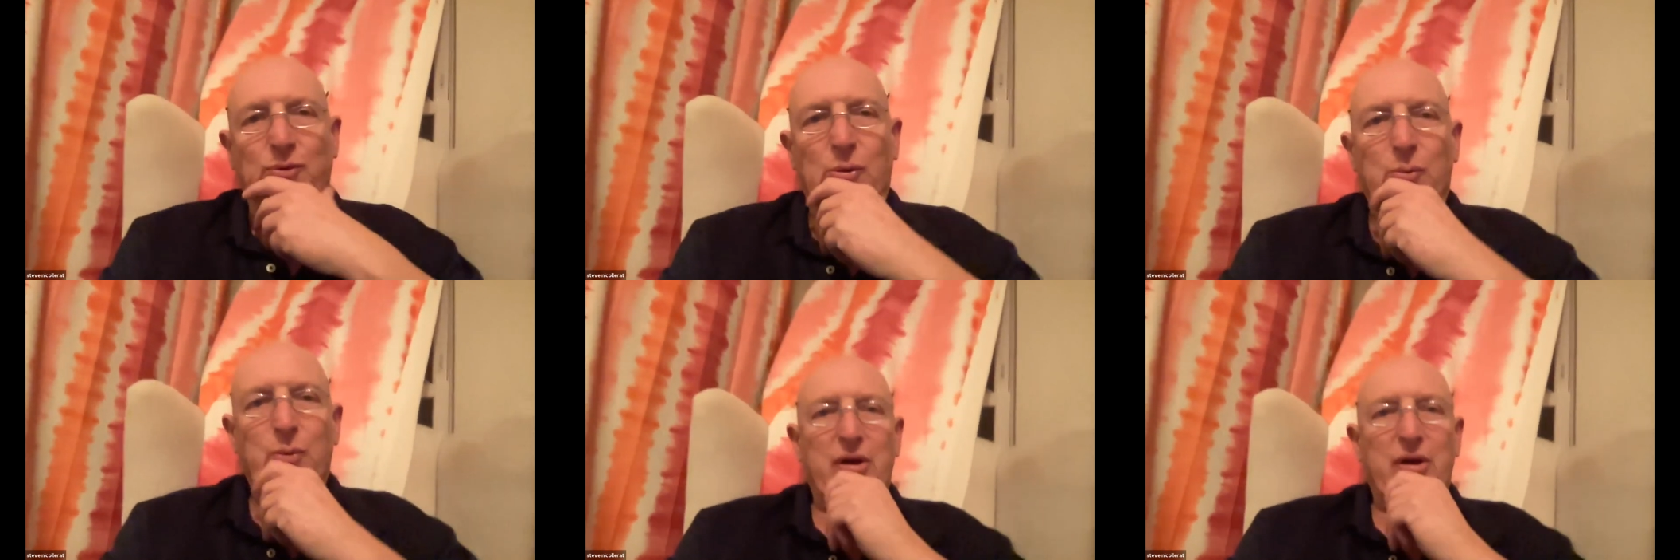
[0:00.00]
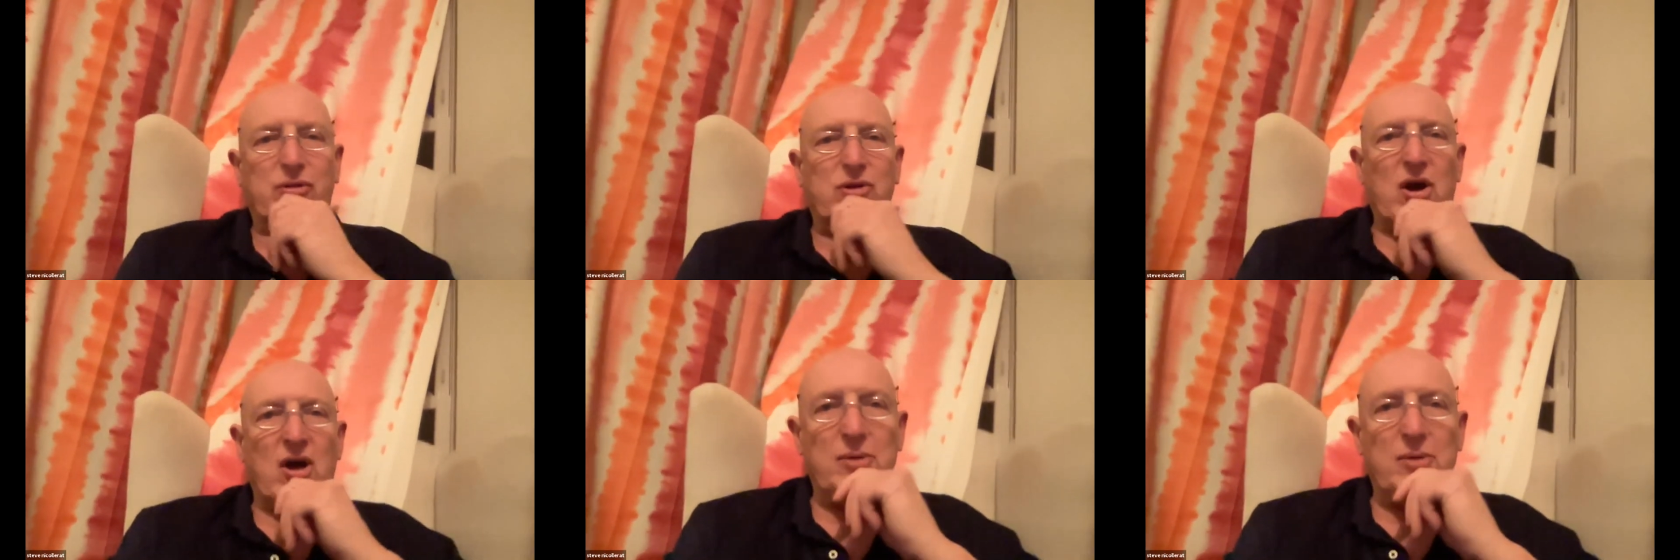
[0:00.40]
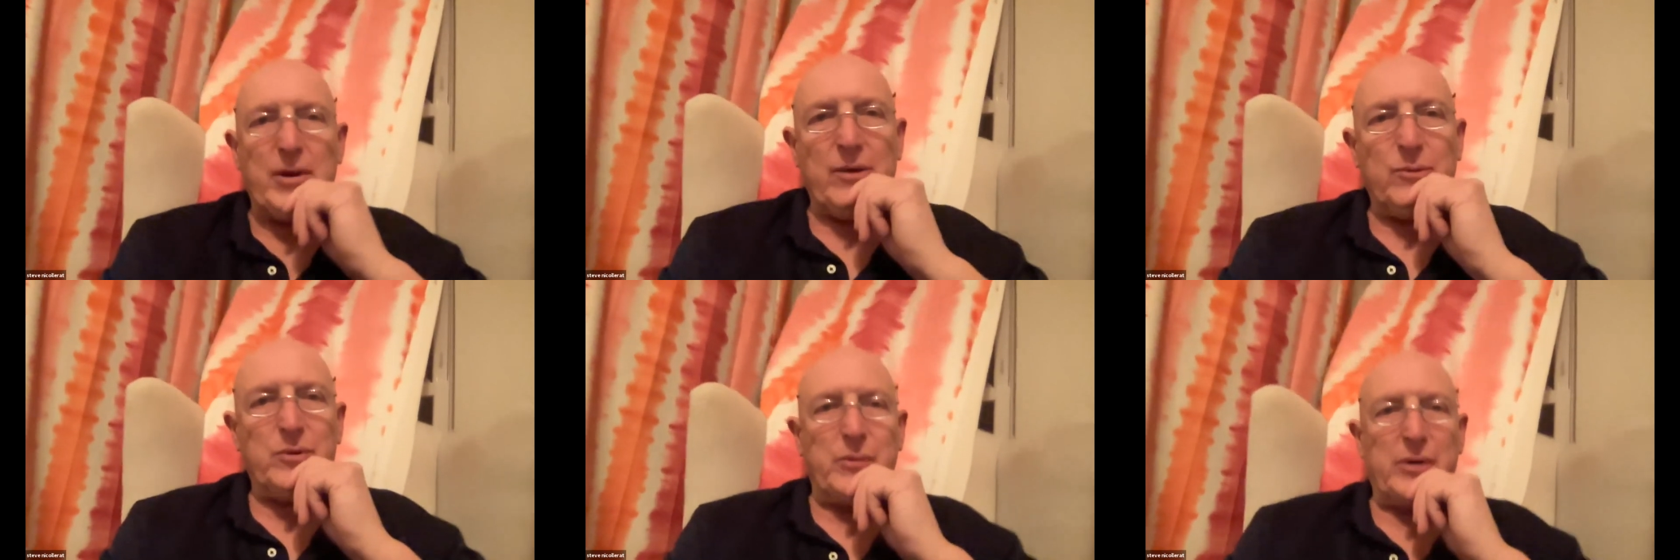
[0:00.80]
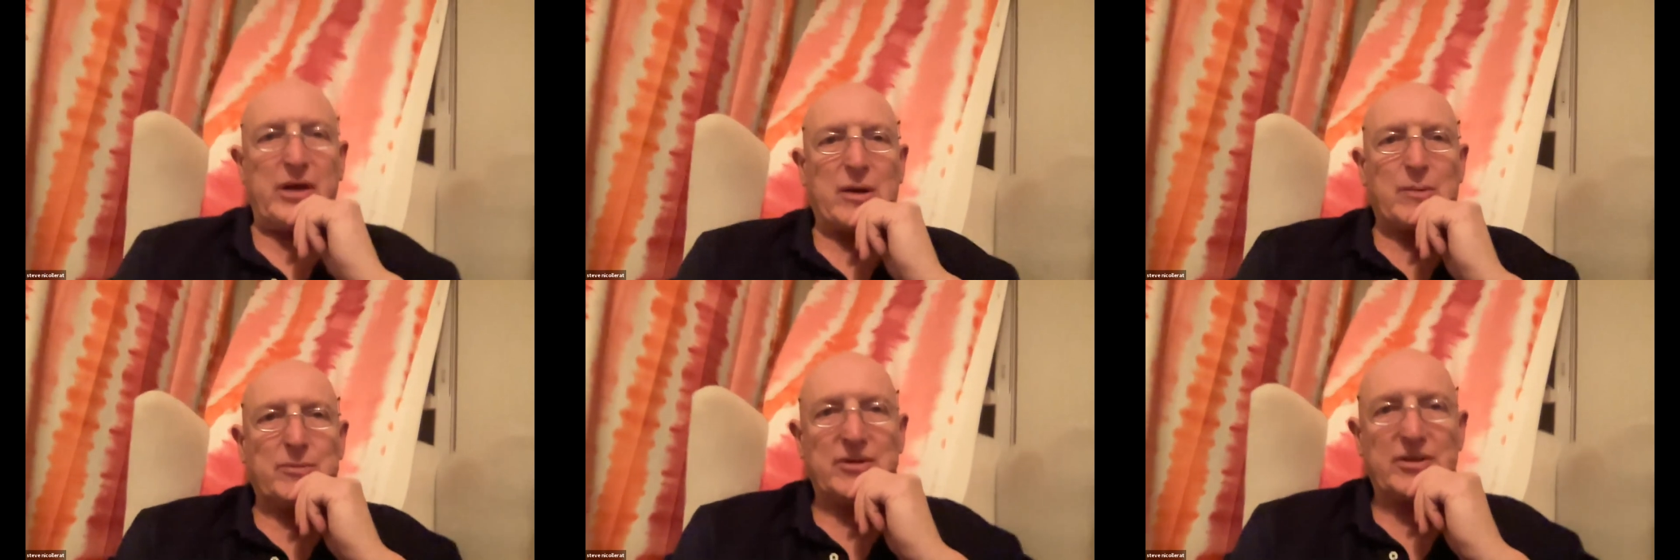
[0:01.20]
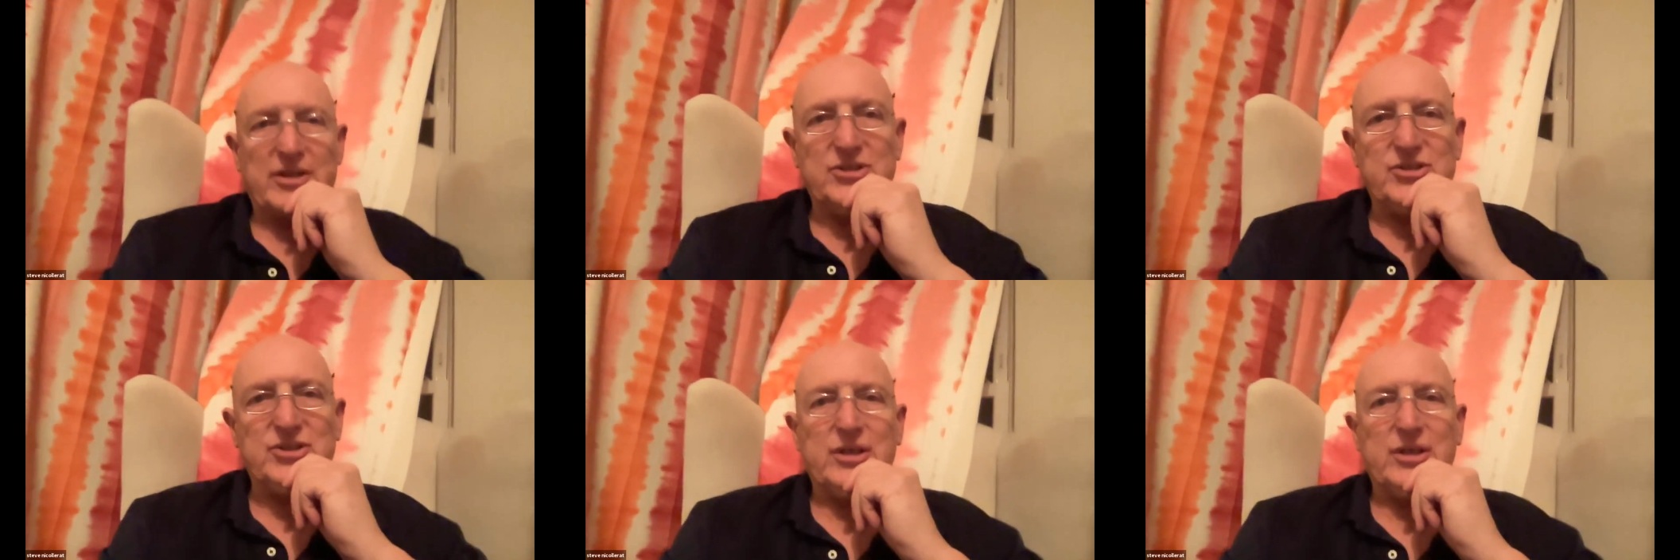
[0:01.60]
what are we going to talk about when we come to this?